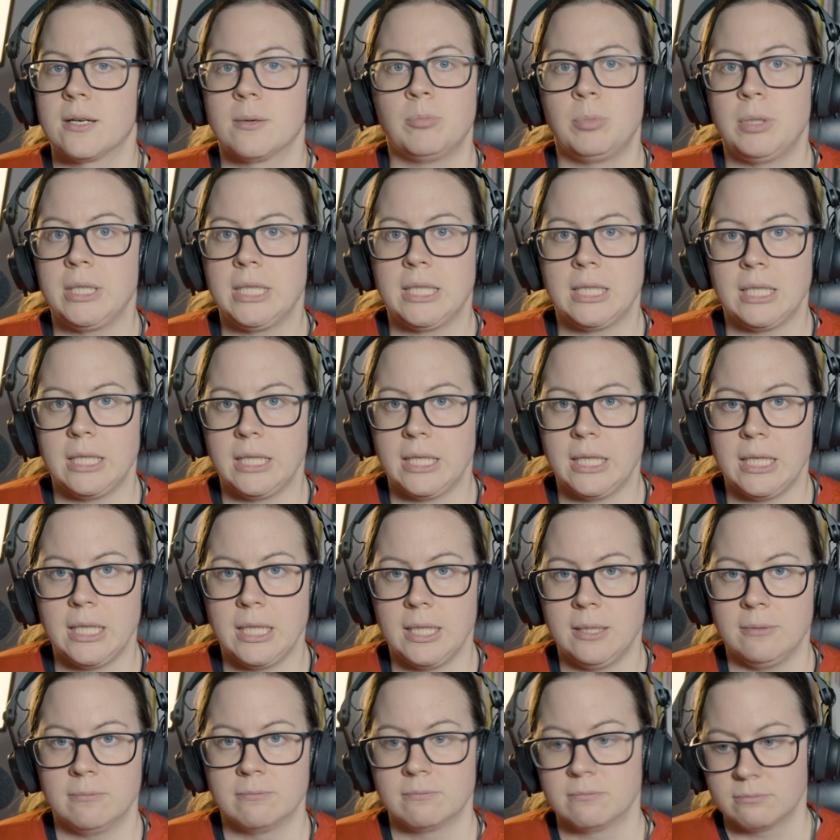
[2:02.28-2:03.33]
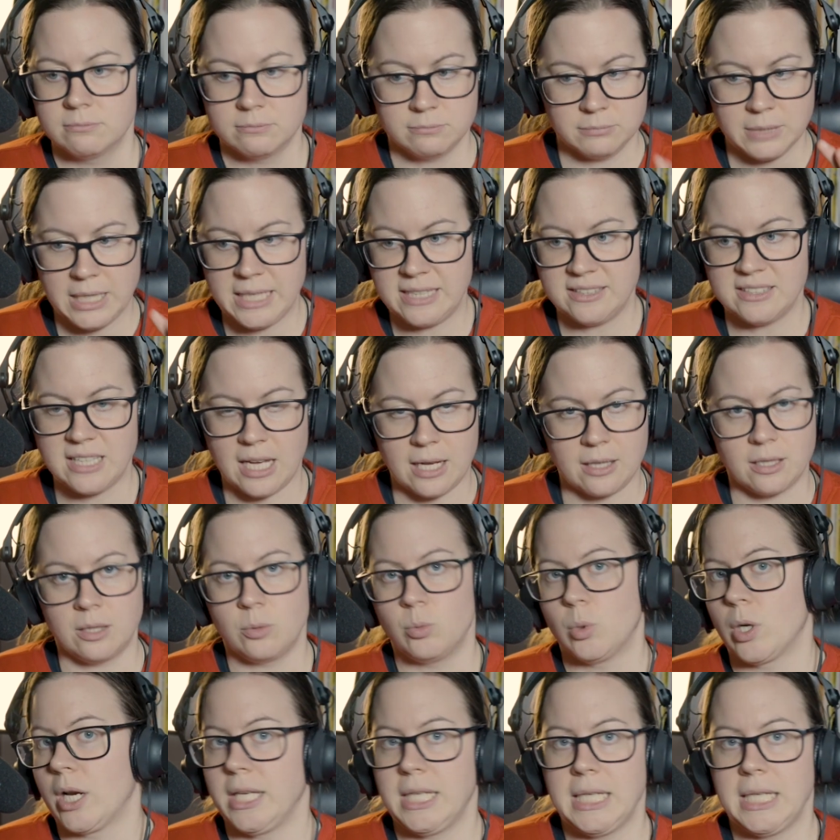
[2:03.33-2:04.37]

completely exactly what I